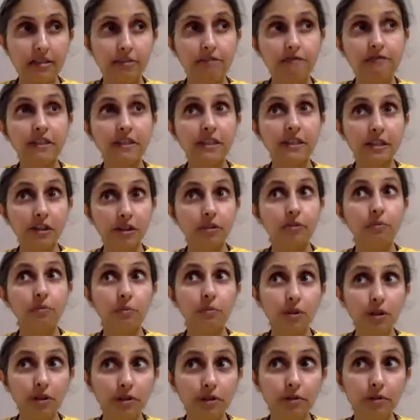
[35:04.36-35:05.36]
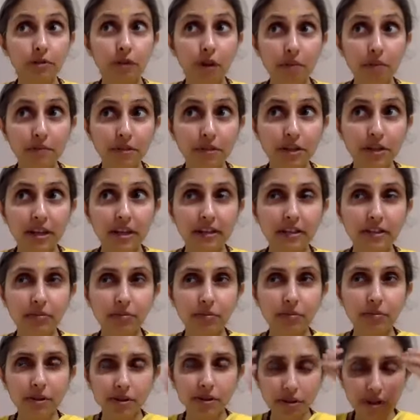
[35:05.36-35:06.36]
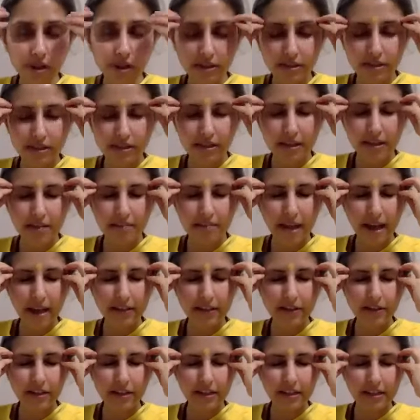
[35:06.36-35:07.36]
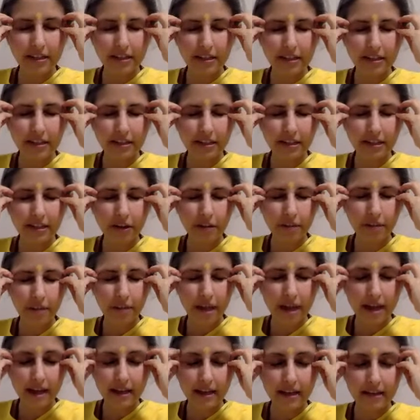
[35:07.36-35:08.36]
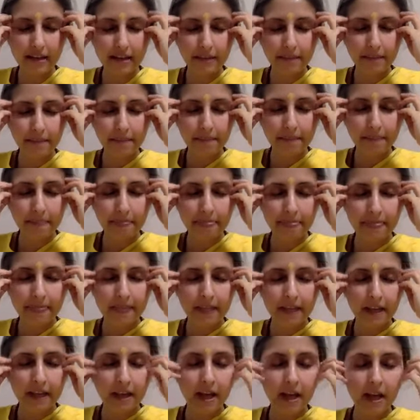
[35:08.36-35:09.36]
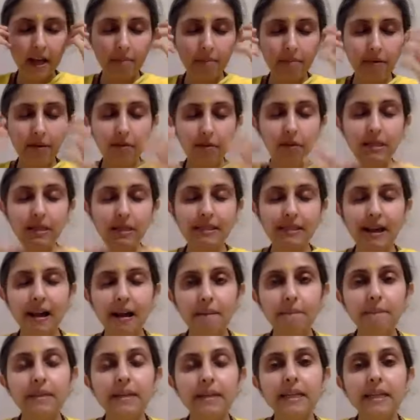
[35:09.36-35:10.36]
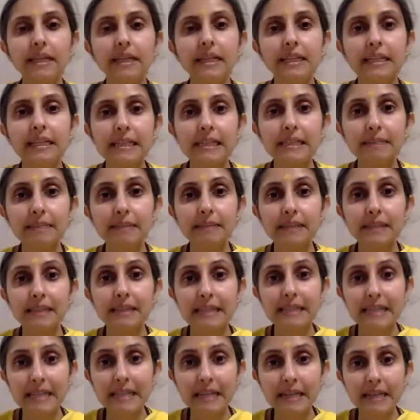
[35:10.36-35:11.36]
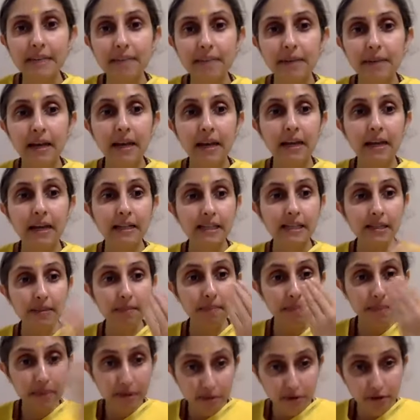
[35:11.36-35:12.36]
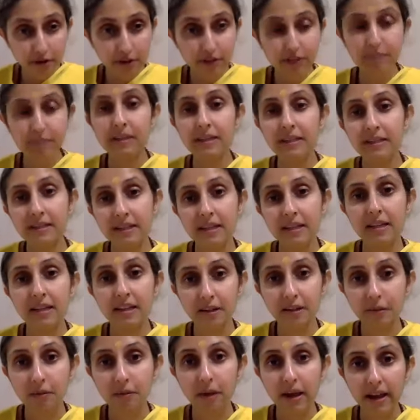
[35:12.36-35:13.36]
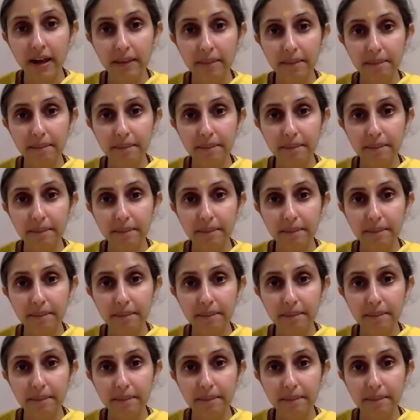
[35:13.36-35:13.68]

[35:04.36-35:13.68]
in the physical world of objects. We're just imagining things in our mind. But what's happening in deep sleep is the mirror is being taken away.